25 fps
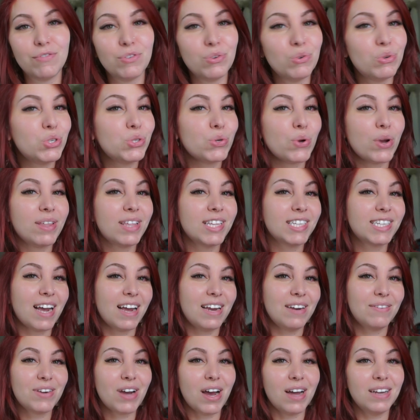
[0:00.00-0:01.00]
you enjoy this
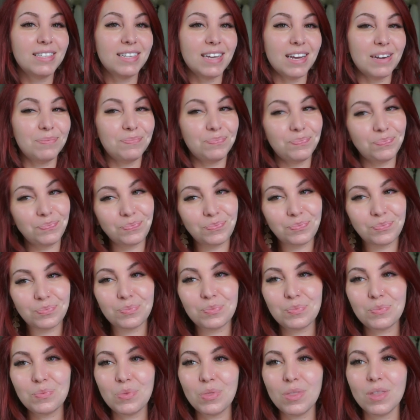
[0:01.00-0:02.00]
kind of content.
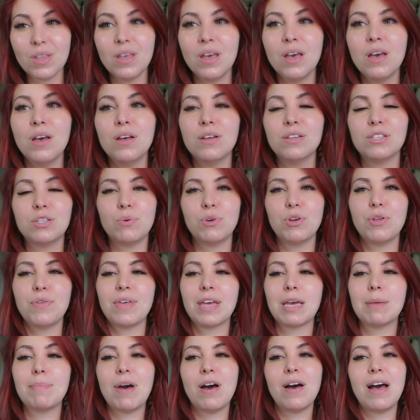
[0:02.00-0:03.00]
So when you
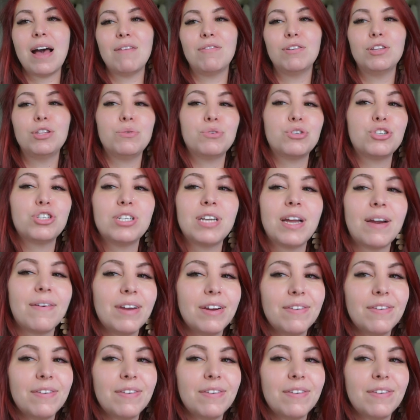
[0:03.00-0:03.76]
think about evolutionary